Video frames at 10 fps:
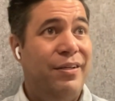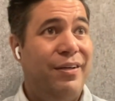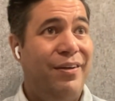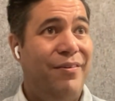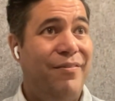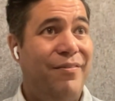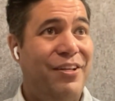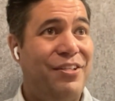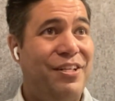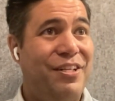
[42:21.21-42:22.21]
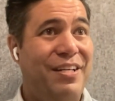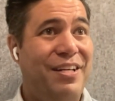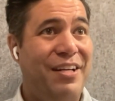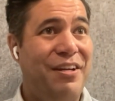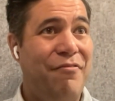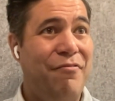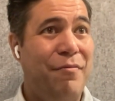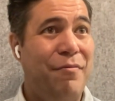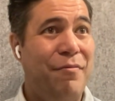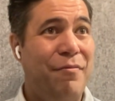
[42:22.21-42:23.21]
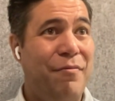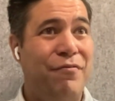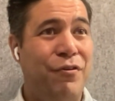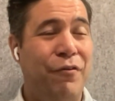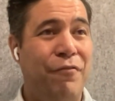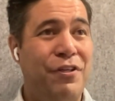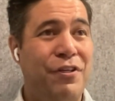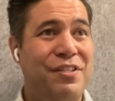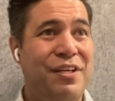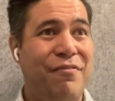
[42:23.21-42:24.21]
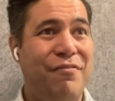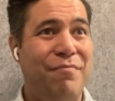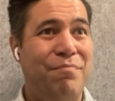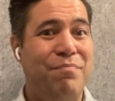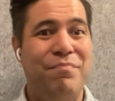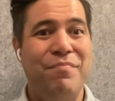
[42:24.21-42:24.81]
oh my gosh, I don't even remember what the fuel efficiency of a